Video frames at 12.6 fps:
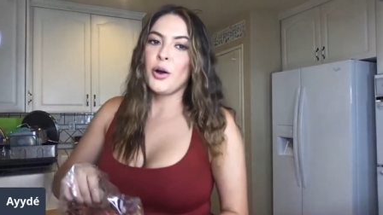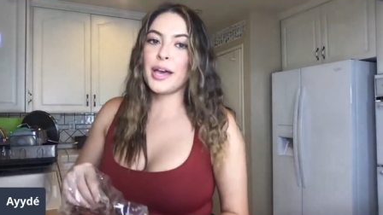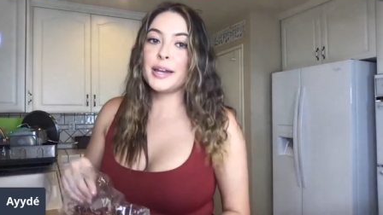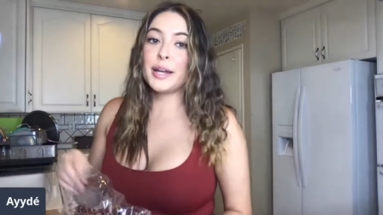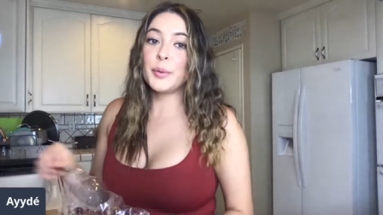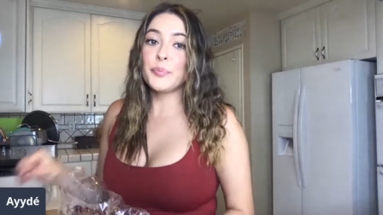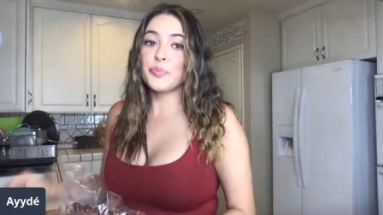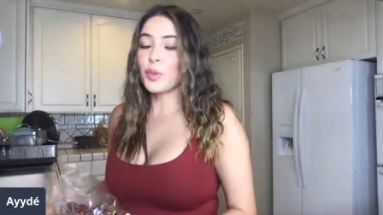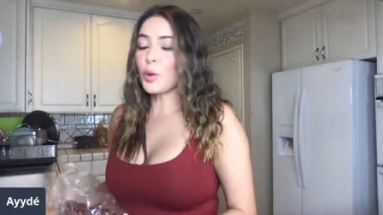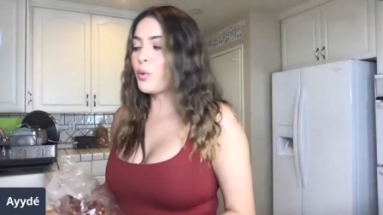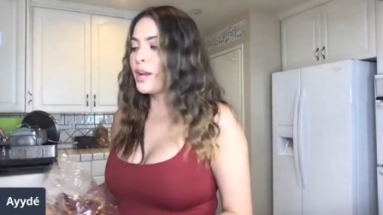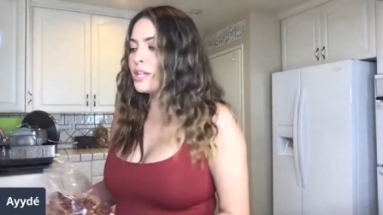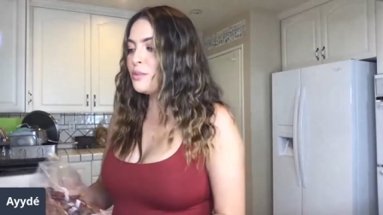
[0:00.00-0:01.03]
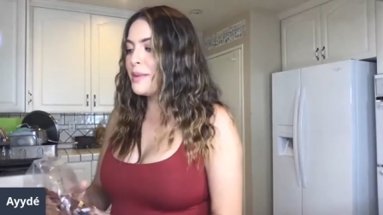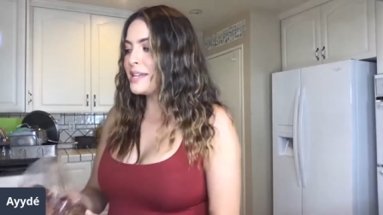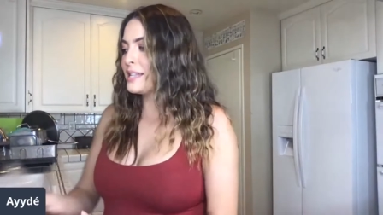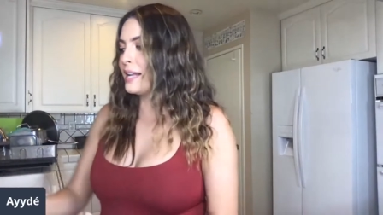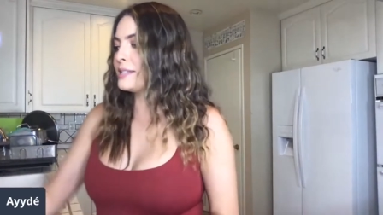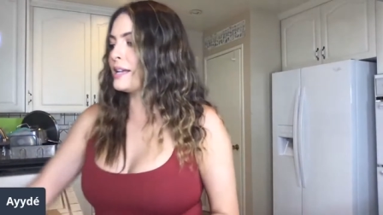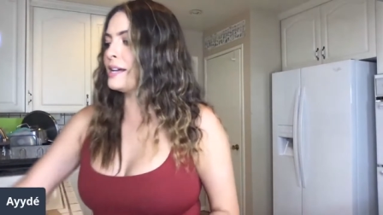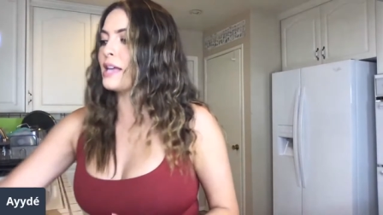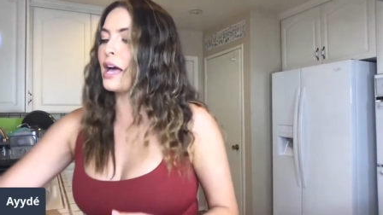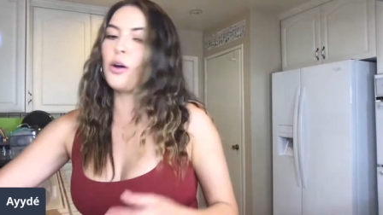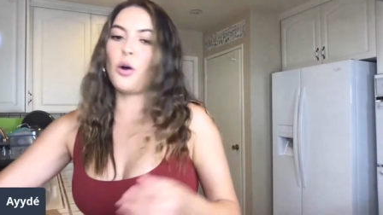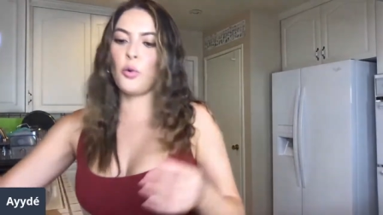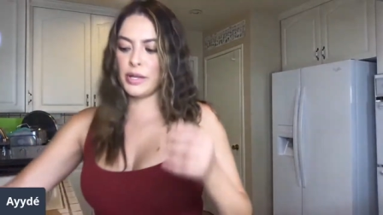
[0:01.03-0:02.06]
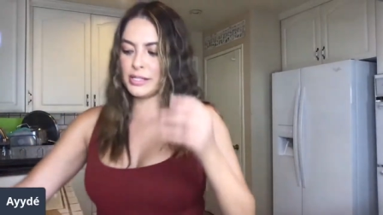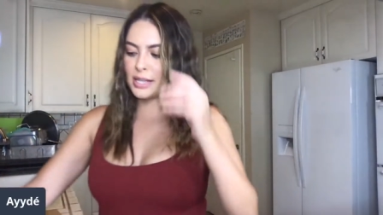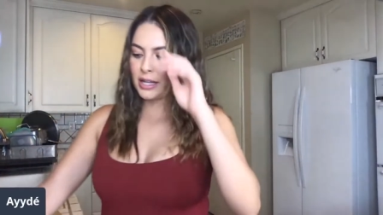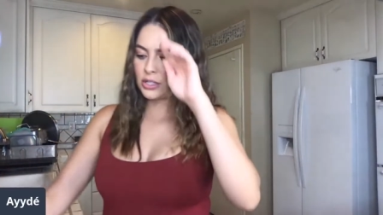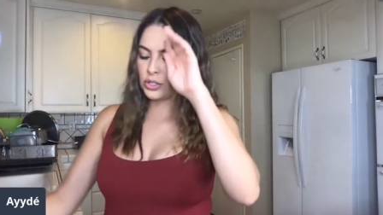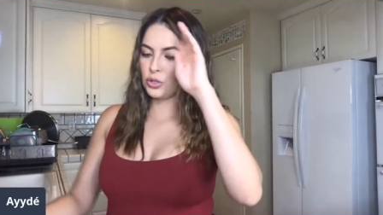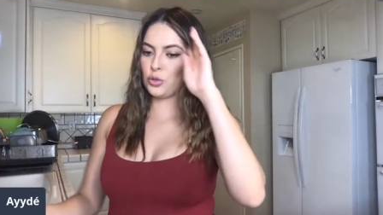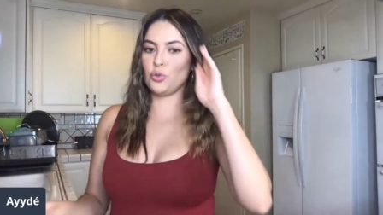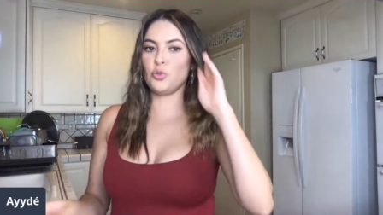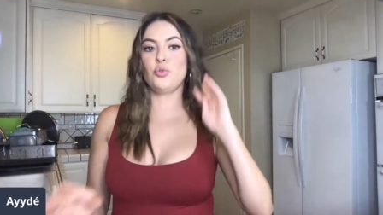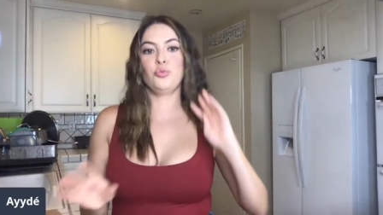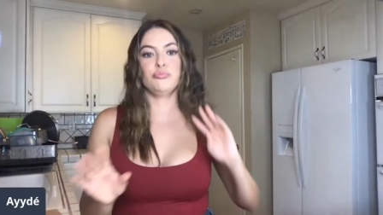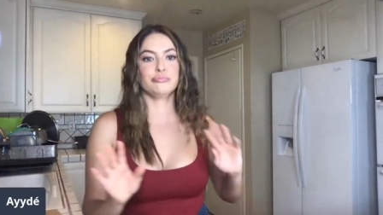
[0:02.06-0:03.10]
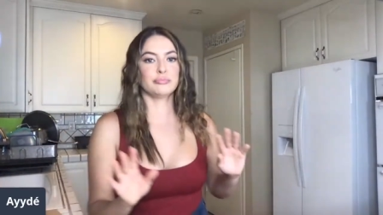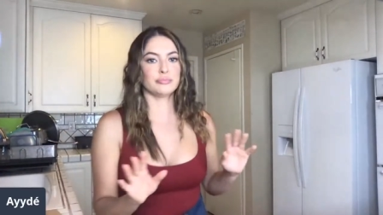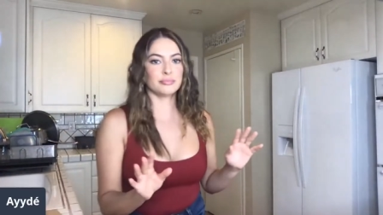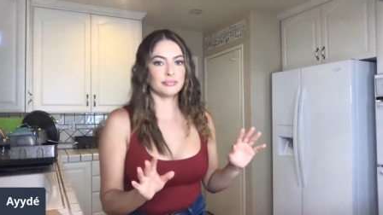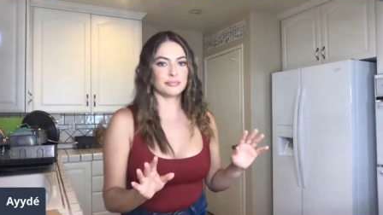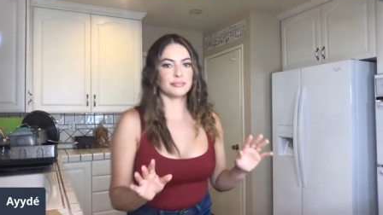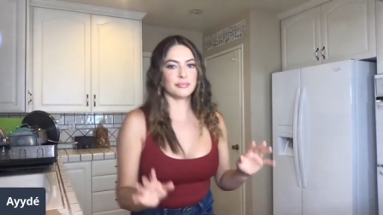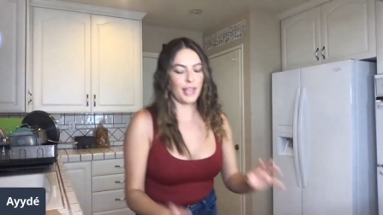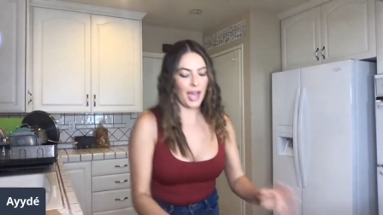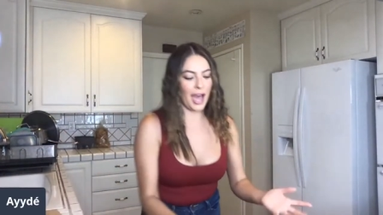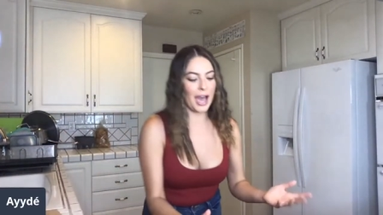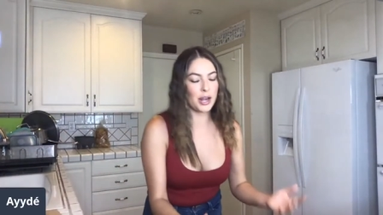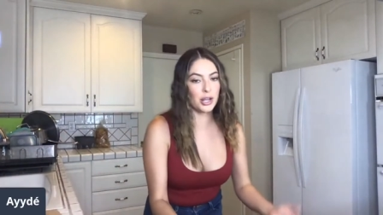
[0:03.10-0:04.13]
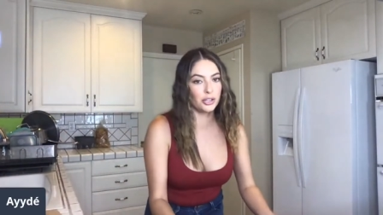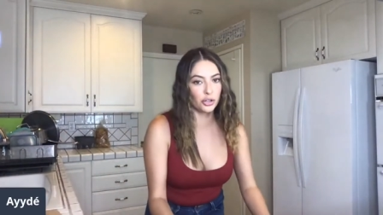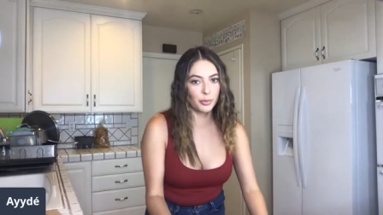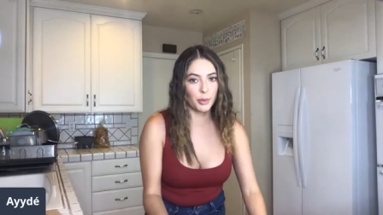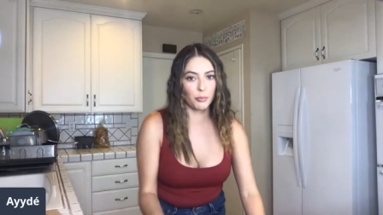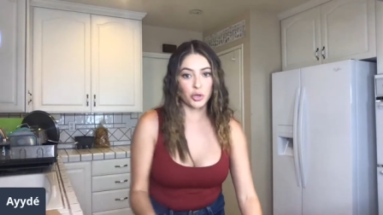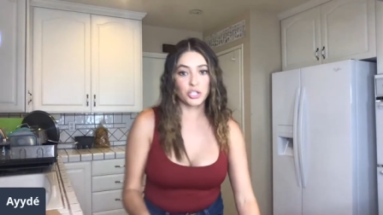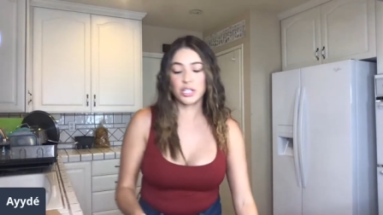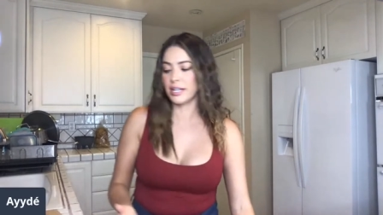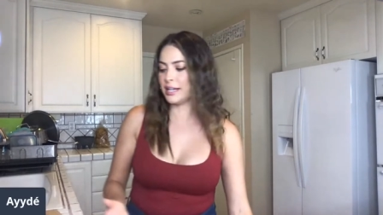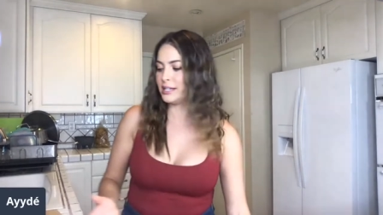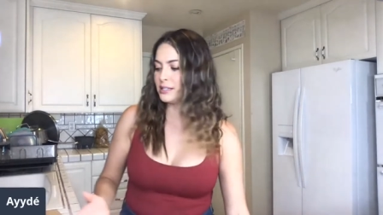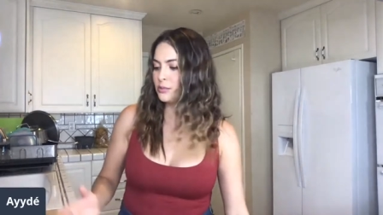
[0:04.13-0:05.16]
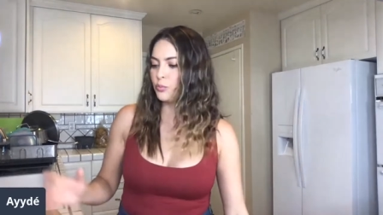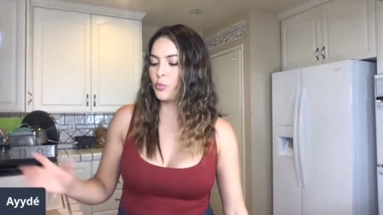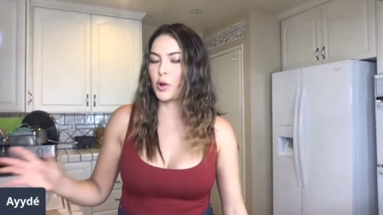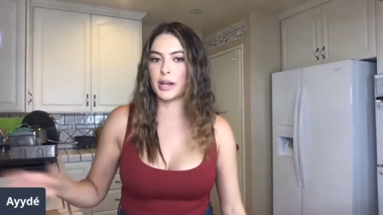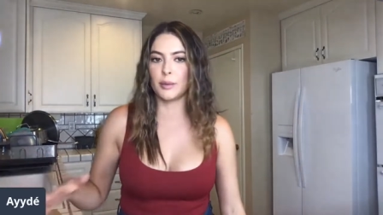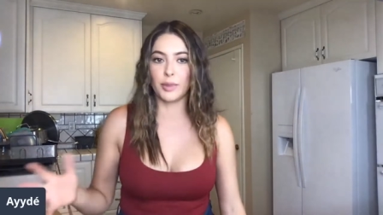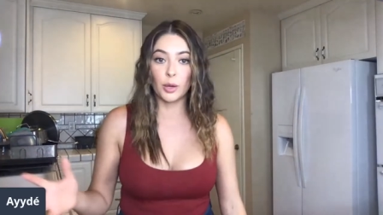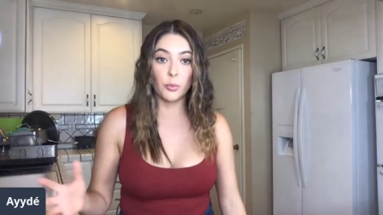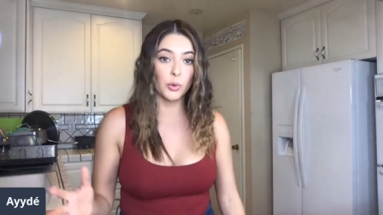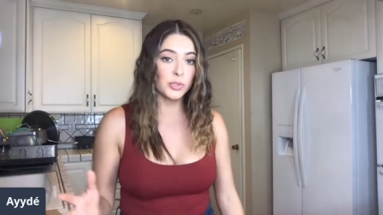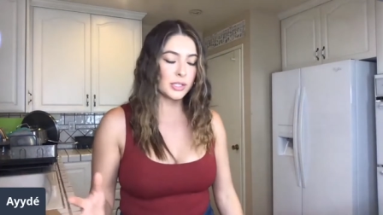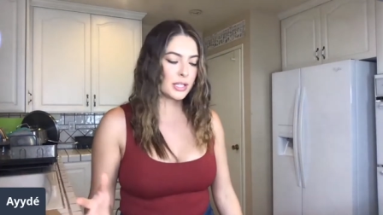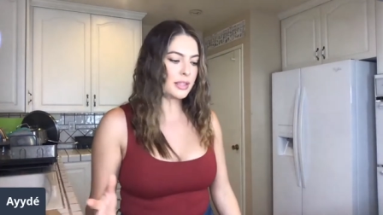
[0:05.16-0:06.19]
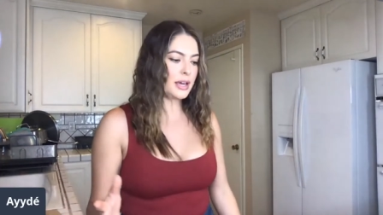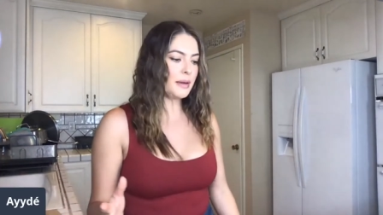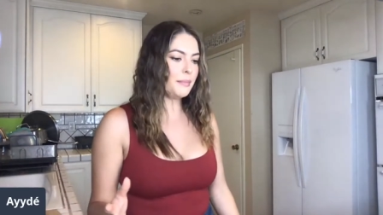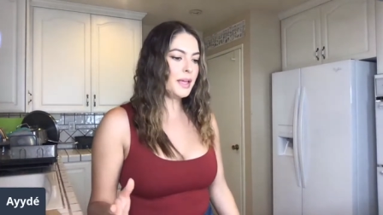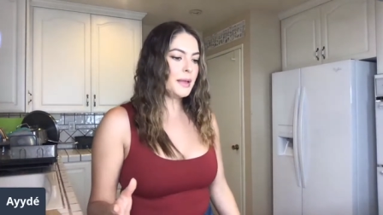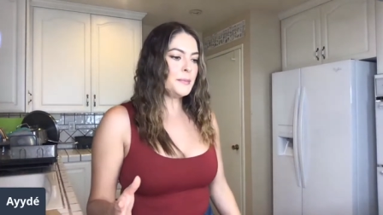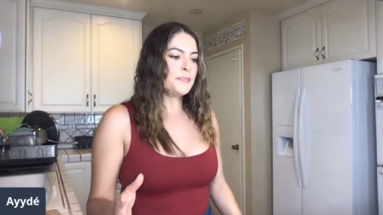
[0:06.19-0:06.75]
Okay, now when I do my salsas, I always like to add a little bit more chiles when I'm like roasting them.